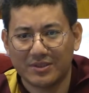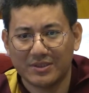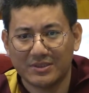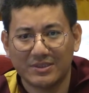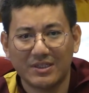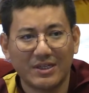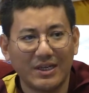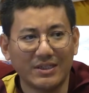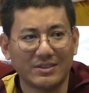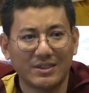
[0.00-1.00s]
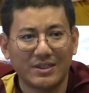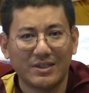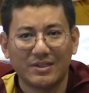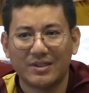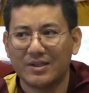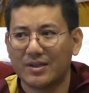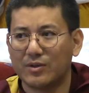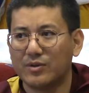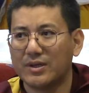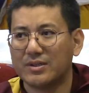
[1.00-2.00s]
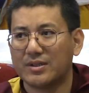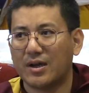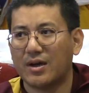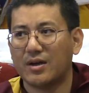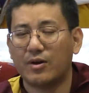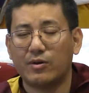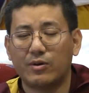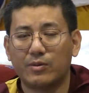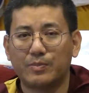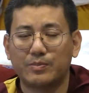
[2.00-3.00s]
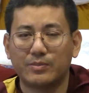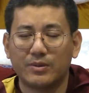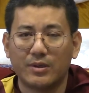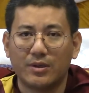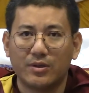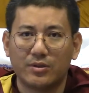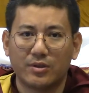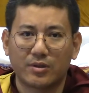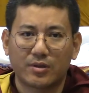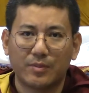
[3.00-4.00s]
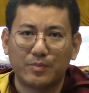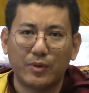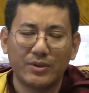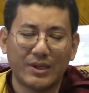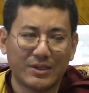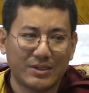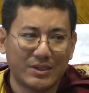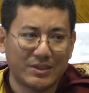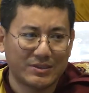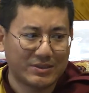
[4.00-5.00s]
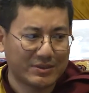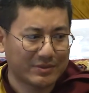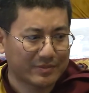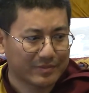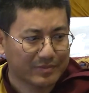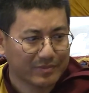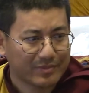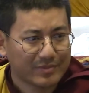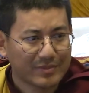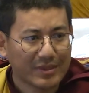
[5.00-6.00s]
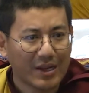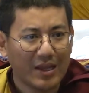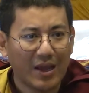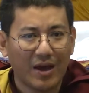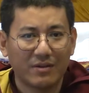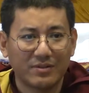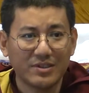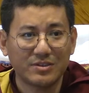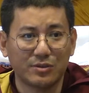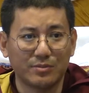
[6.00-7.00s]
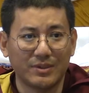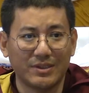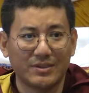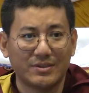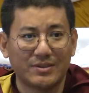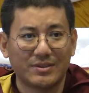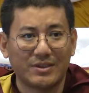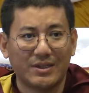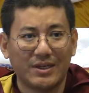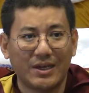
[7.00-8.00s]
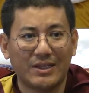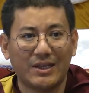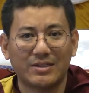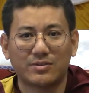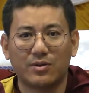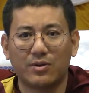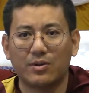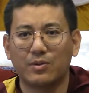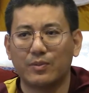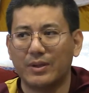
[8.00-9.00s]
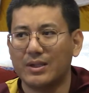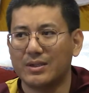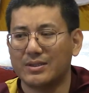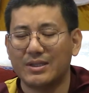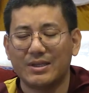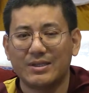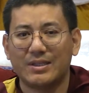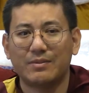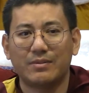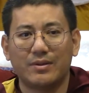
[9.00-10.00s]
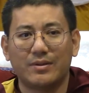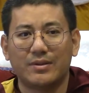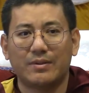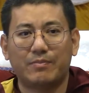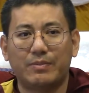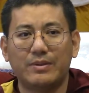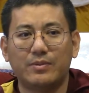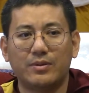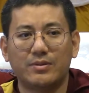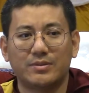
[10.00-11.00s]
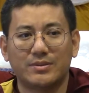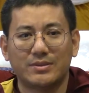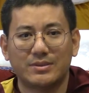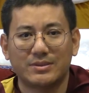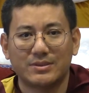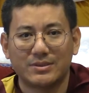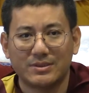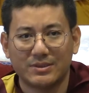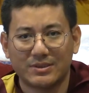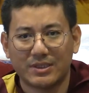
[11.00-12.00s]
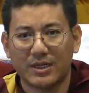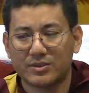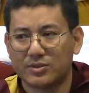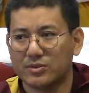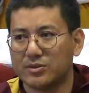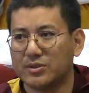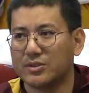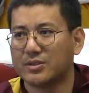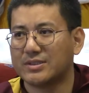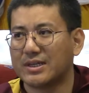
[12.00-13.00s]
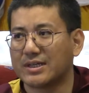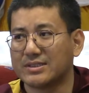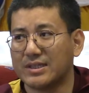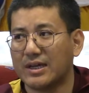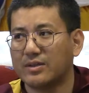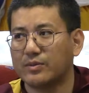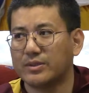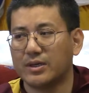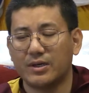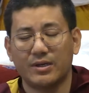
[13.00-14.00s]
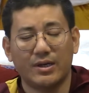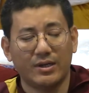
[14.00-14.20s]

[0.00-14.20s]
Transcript: still kid. Then look at her component is a rich woman and has whole wealth. Then the people start to take a side with her,